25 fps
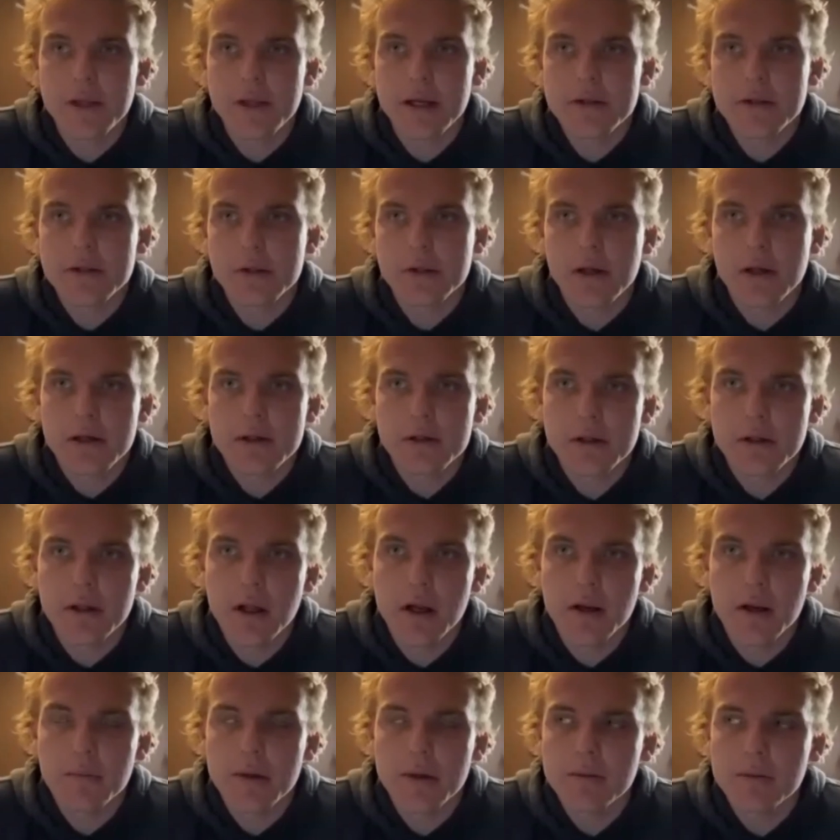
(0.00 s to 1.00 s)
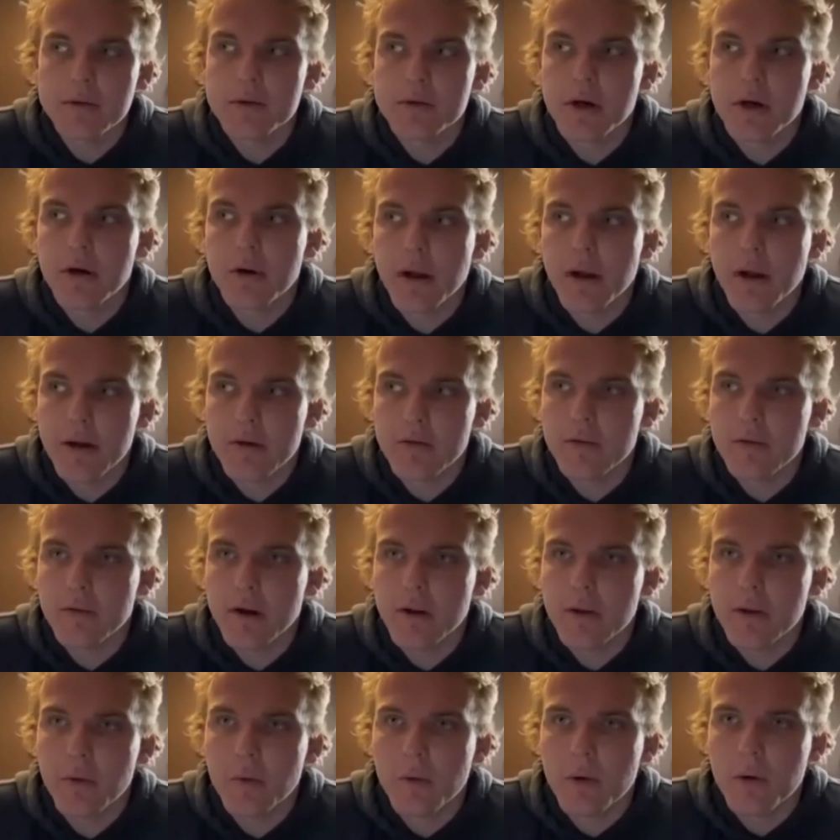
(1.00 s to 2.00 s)
that's a luxury a lot of people don't have
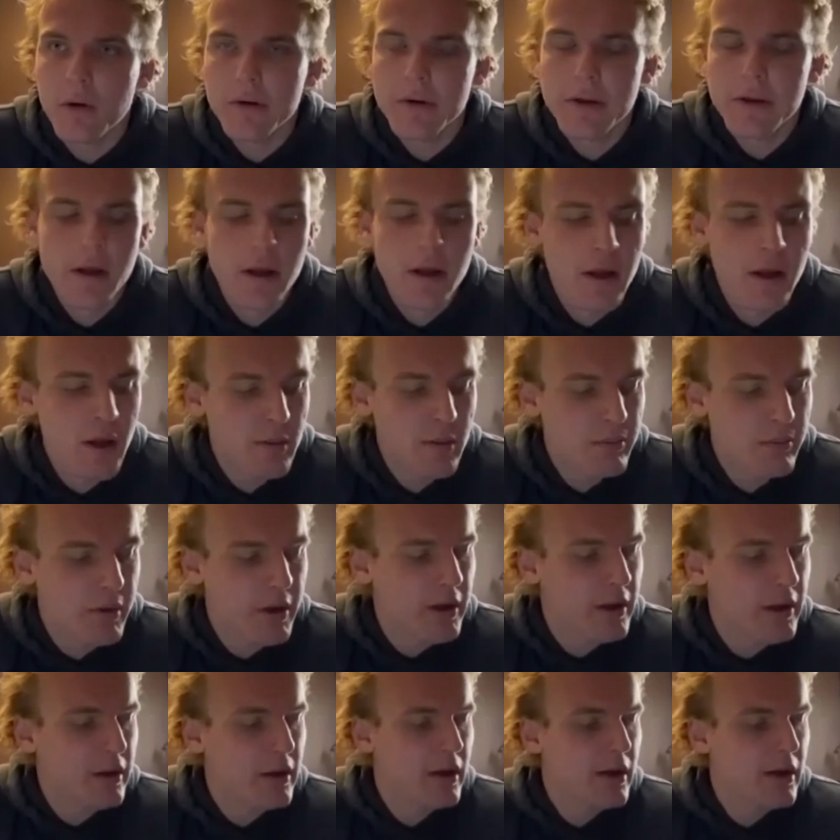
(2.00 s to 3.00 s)
around the world. But,